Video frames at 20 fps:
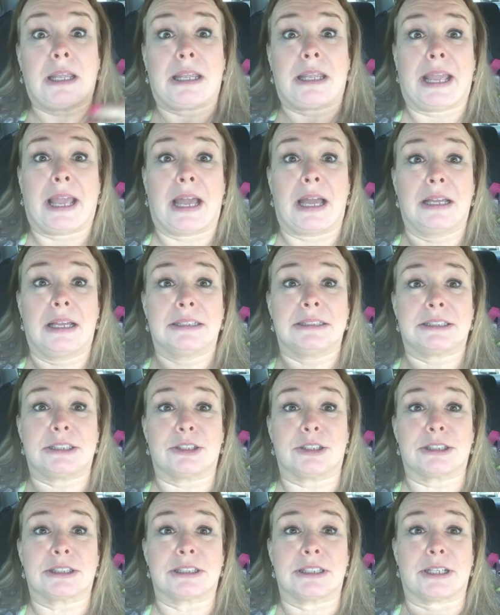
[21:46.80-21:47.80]
Yeah,
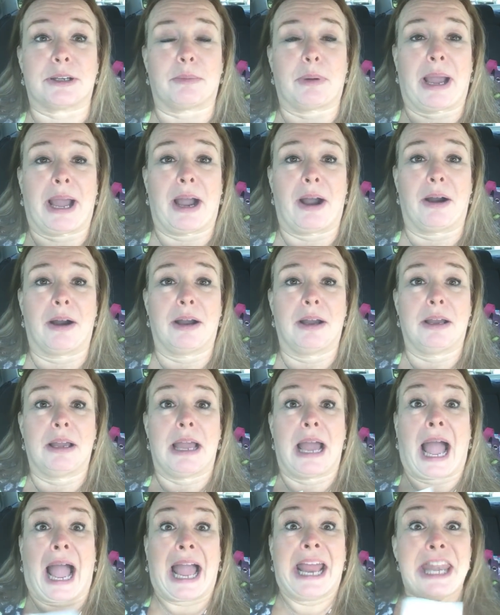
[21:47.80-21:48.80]
seriously, wow.
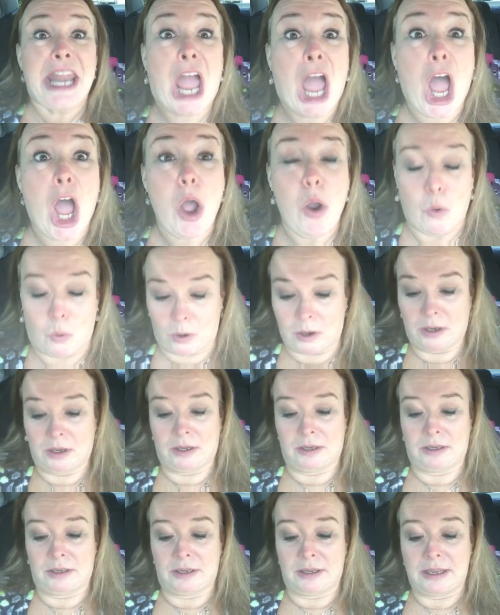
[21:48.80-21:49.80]
I know!
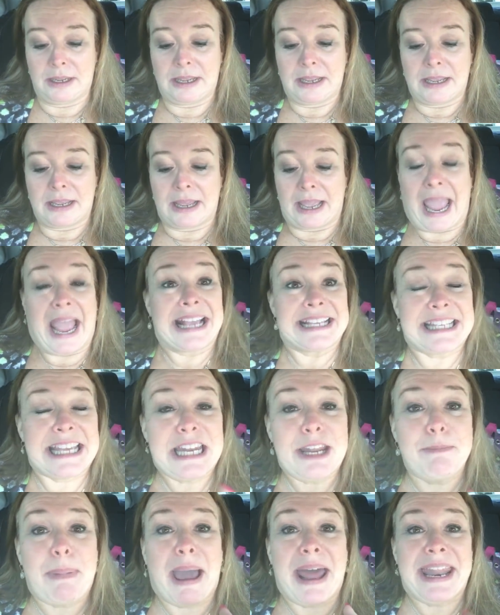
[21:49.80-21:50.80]
Has
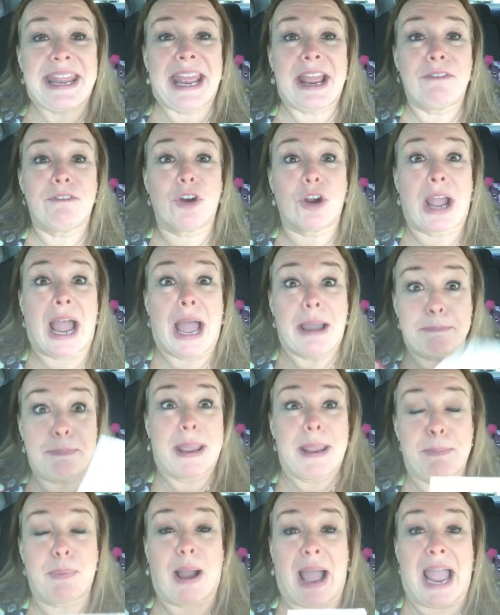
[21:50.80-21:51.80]
anybody ever got
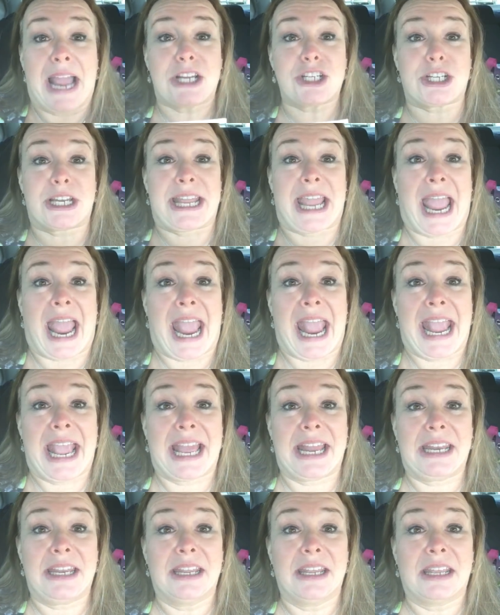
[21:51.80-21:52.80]
people actually
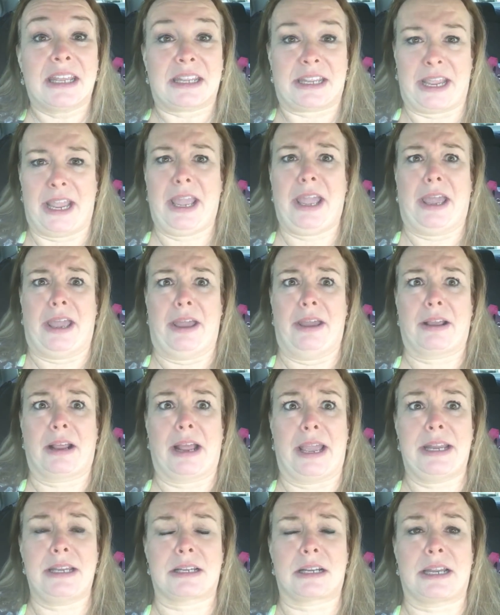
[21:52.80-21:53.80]
hand? Yeah,
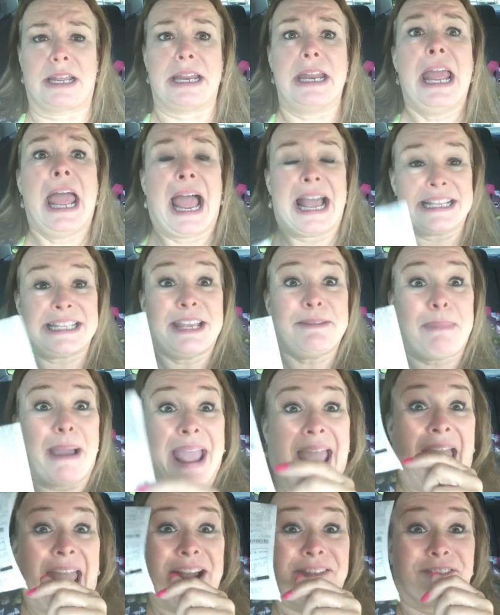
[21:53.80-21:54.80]
I hate to clean. Has
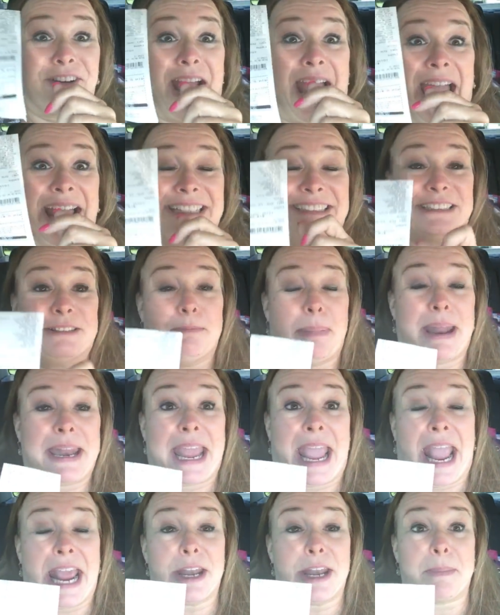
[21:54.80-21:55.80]
anybody ever had
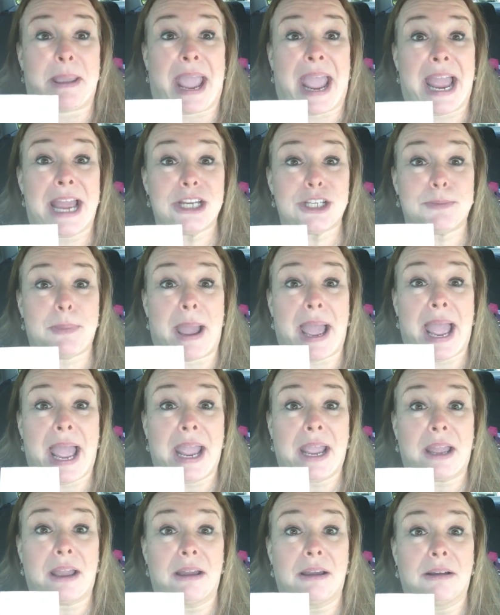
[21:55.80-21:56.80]
somebody hand them cash
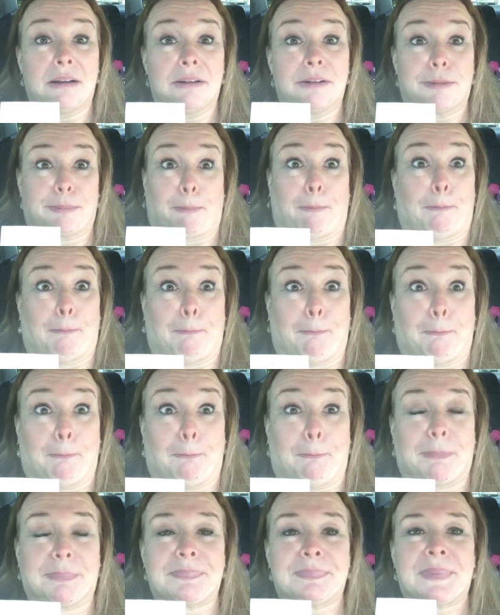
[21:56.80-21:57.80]
back?
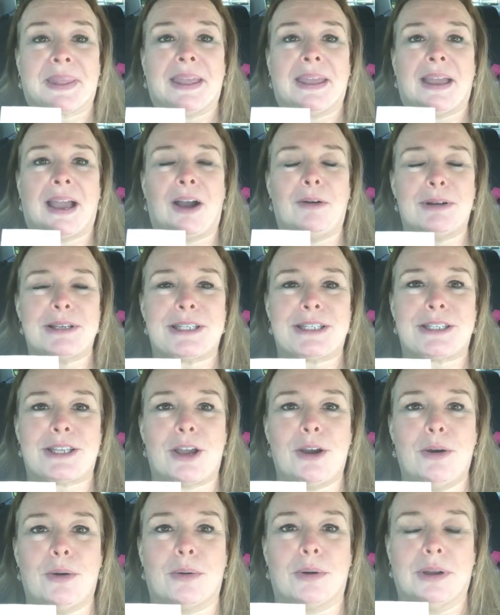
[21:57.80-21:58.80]
I was
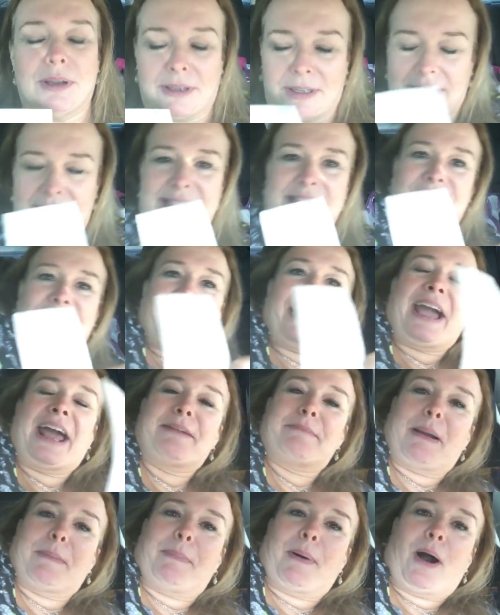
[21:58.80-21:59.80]
so, see if I
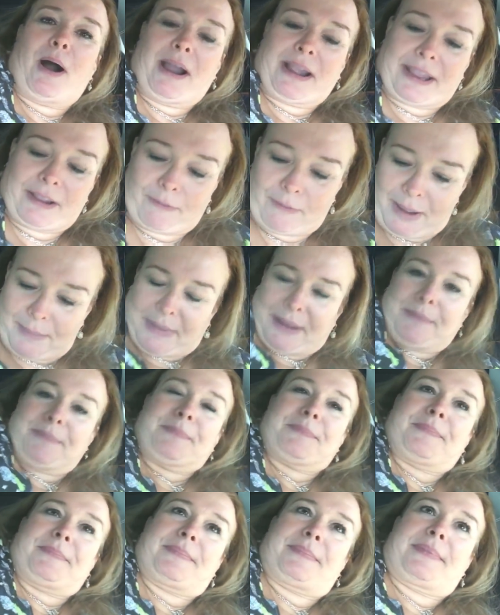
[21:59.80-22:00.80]
got it in my pocket. Wait a minute.
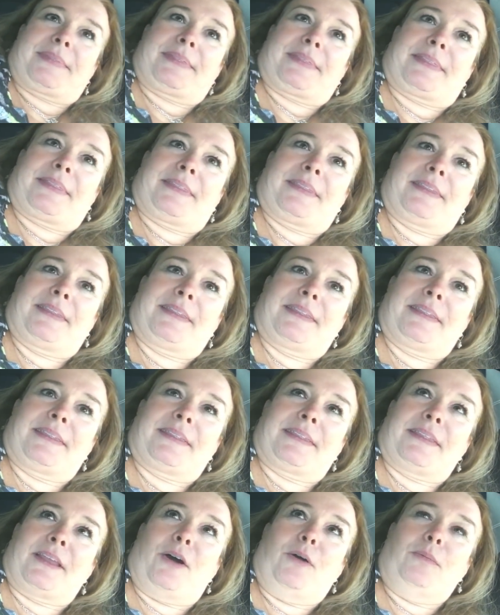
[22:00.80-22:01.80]

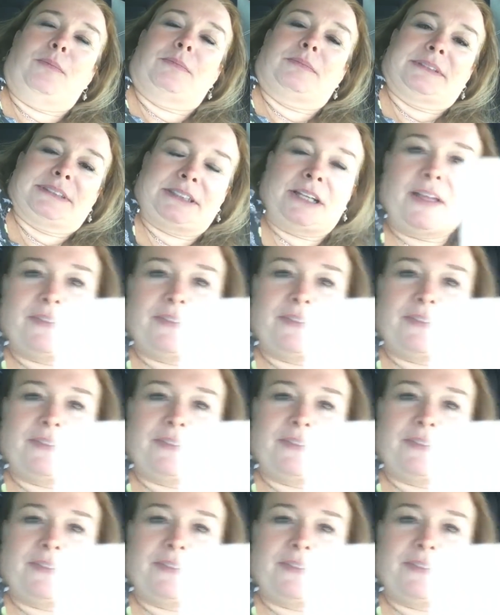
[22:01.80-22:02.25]
Nope, it's